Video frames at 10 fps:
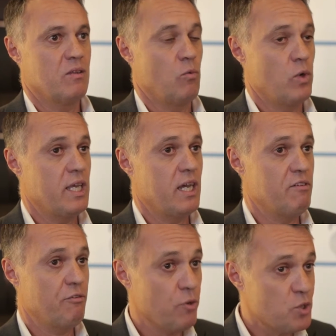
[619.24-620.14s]
We
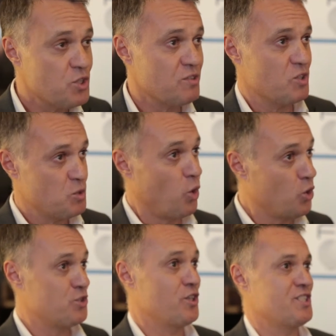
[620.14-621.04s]
have a first
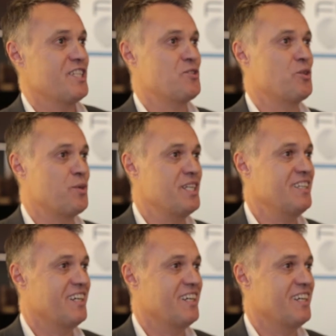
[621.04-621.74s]
small success story.